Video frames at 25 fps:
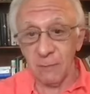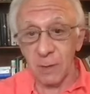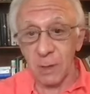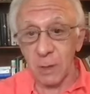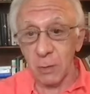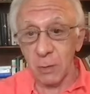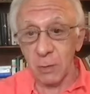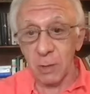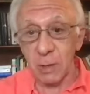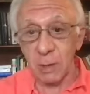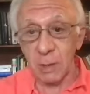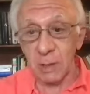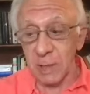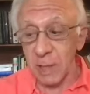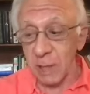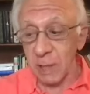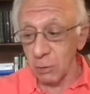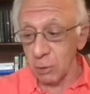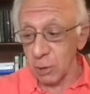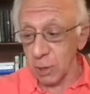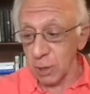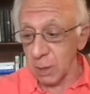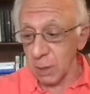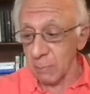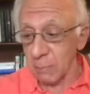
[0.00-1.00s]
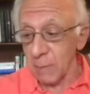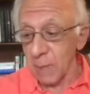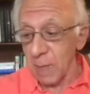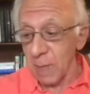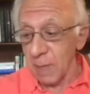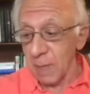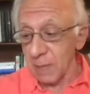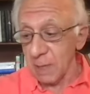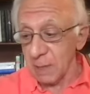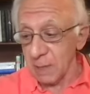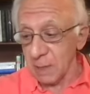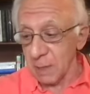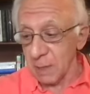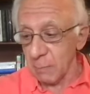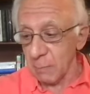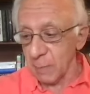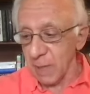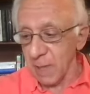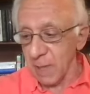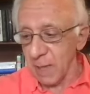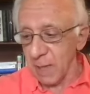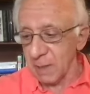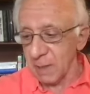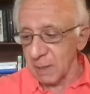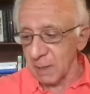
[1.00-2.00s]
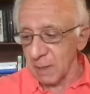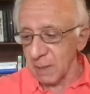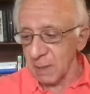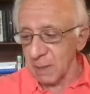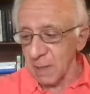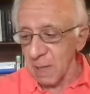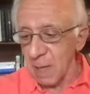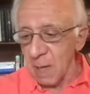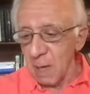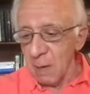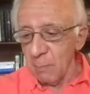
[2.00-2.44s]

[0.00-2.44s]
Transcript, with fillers: union leadership in some cases.